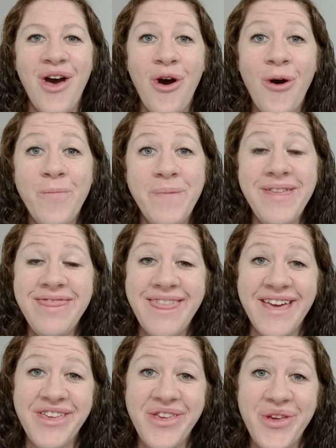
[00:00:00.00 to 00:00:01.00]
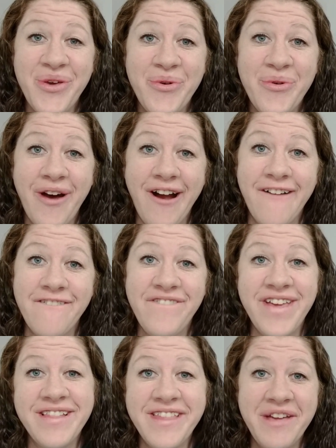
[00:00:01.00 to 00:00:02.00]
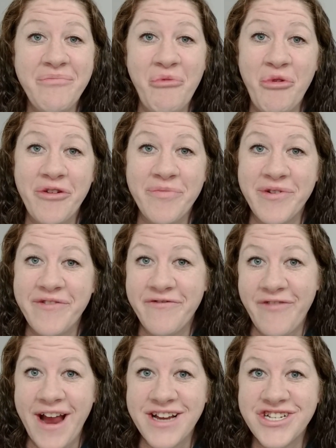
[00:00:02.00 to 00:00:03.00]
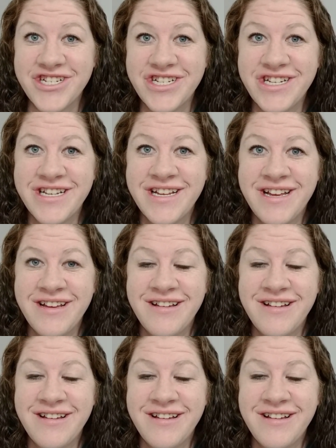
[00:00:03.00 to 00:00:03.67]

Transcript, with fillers: hoping that you are feeling more refreshed.